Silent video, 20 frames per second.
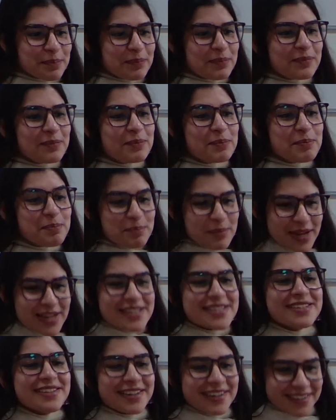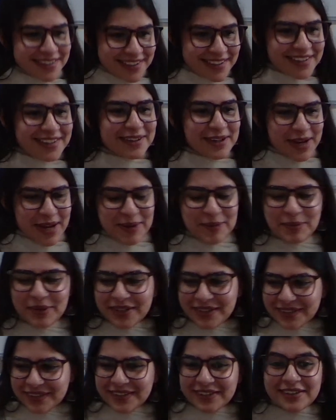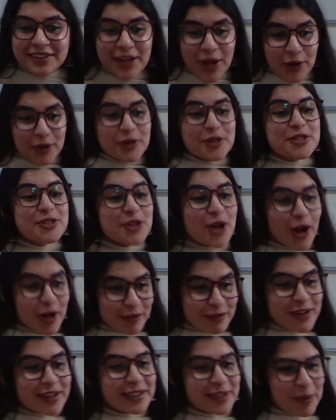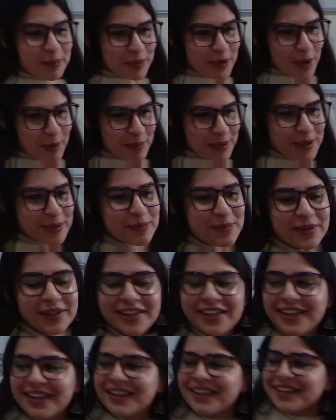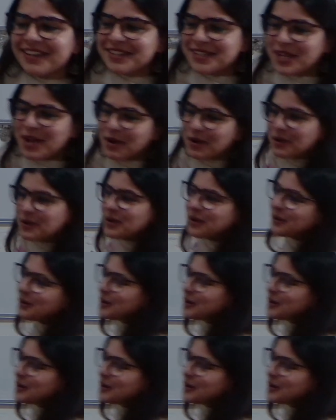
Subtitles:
mix karke, now you're solving the problem. So,